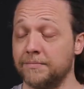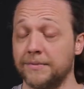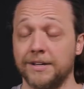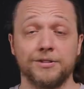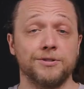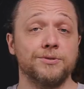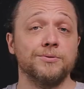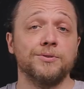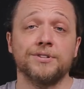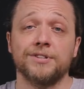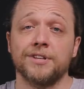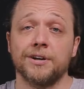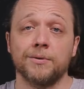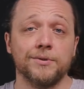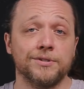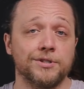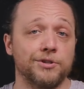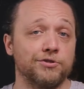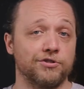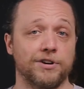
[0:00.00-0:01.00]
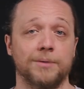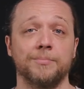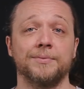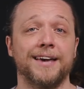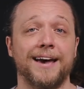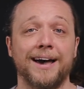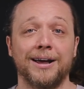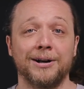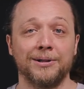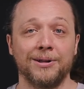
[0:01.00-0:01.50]
As soon as there was a drum
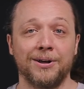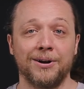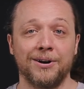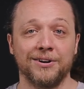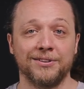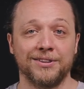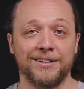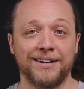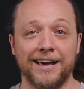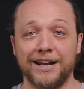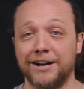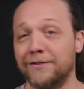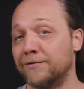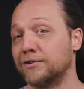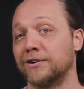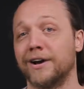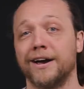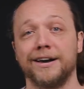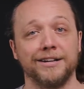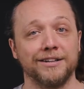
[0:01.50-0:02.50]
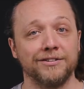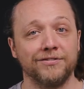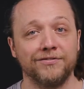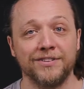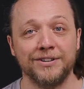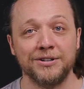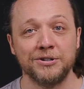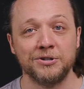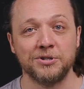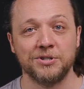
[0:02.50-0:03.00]
catalog that had a variety of
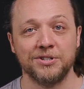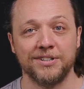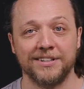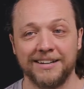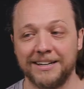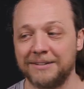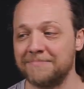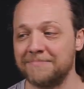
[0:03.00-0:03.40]
finishes in